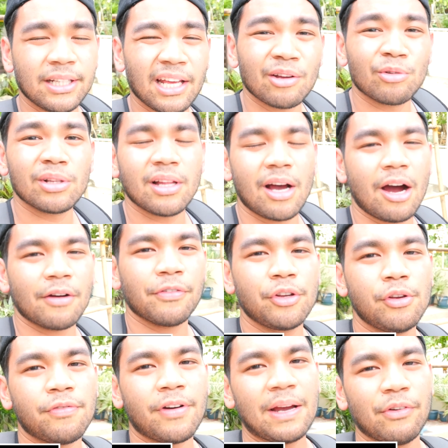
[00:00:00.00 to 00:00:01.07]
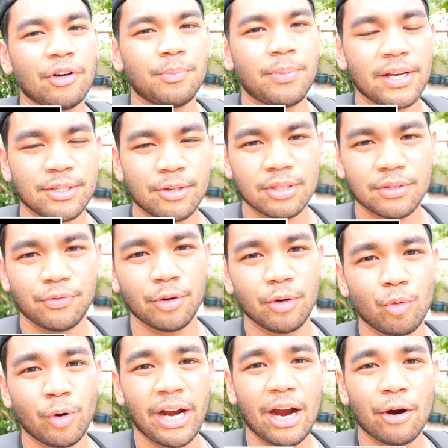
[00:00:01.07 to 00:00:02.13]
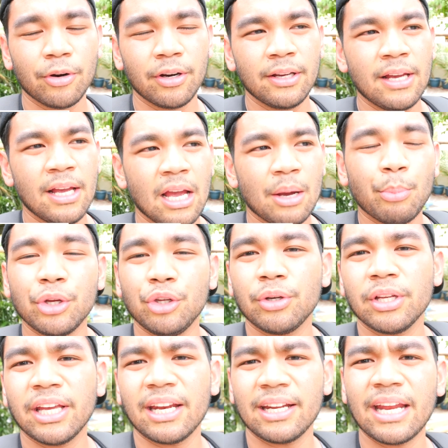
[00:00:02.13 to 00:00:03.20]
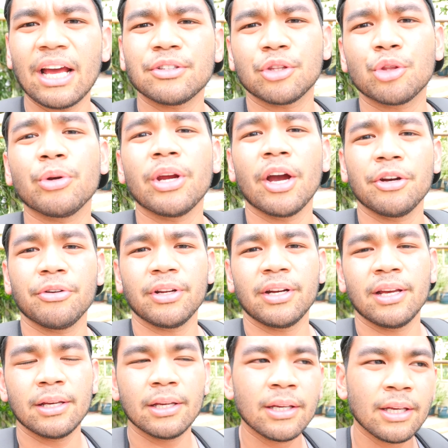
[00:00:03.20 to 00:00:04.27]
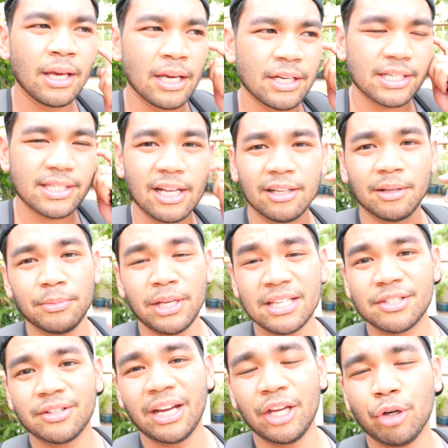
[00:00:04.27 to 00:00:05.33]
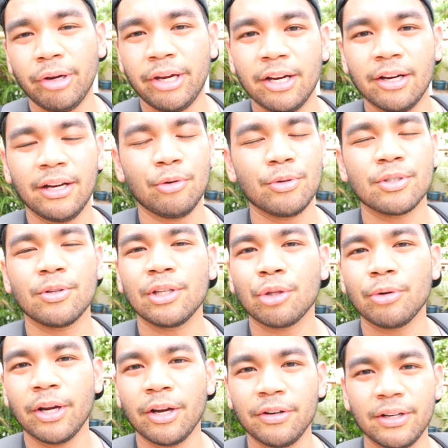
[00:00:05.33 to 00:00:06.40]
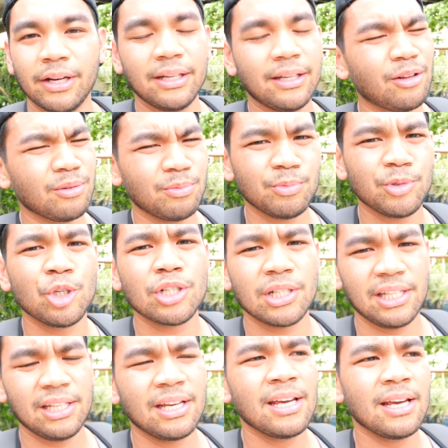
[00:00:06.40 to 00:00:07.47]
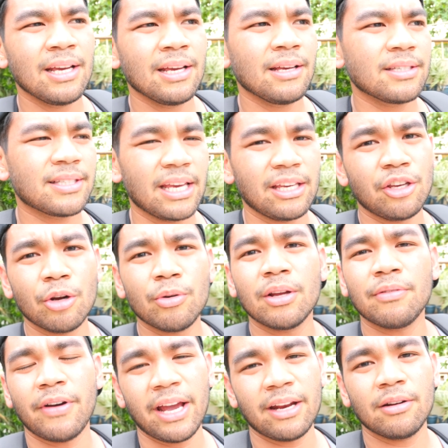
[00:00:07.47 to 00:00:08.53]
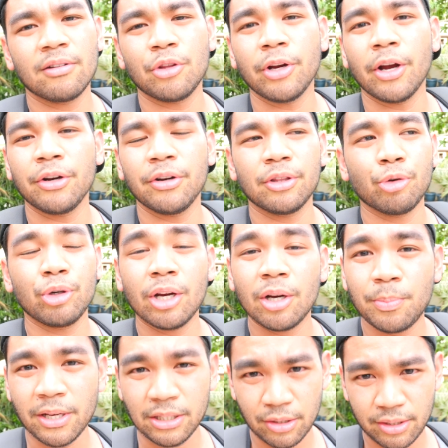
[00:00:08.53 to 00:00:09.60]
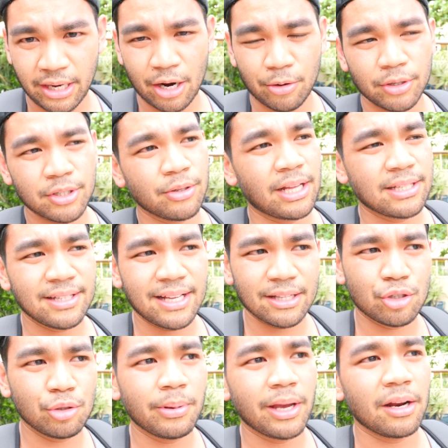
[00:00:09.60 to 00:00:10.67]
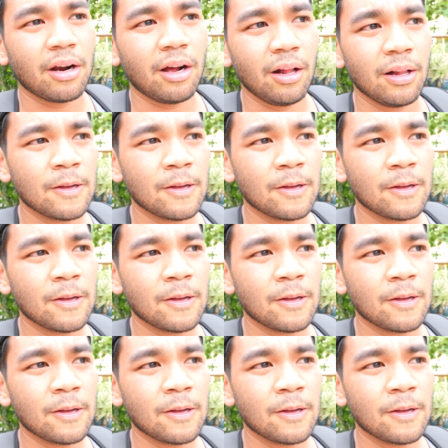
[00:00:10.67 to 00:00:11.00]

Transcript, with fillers: They'll offer you five hundred pesos for one hour, but you can get it down to three hundred. Just tell them yesterday you were here and it was only three hundred, and they'll usually say, you know what, fine, three hundred pesos an hour, so that's not too bad at all.